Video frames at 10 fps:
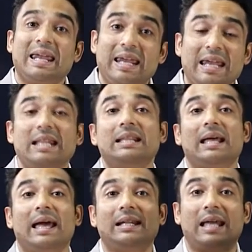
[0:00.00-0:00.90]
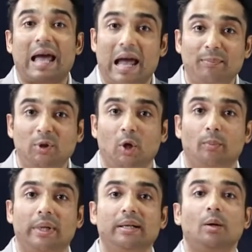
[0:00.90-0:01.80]
in an
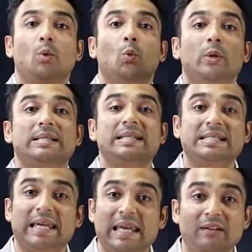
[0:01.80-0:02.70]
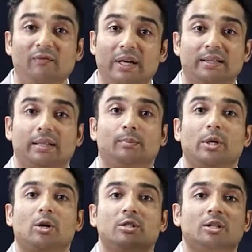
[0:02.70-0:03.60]
abdomen which is infected
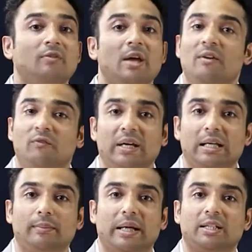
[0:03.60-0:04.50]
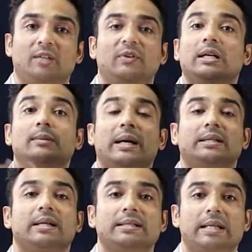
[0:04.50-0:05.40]
because of fecal matter, the fecal
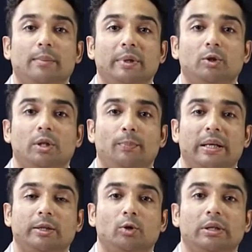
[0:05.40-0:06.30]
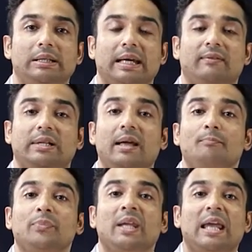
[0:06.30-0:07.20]
matter has come into the peritoneal cavity.
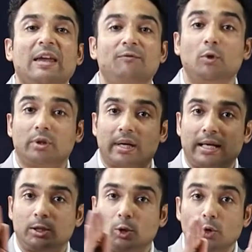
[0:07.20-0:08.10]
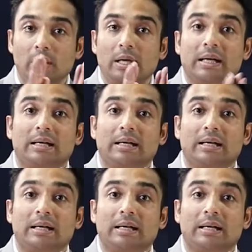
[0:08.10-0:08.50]
If you try to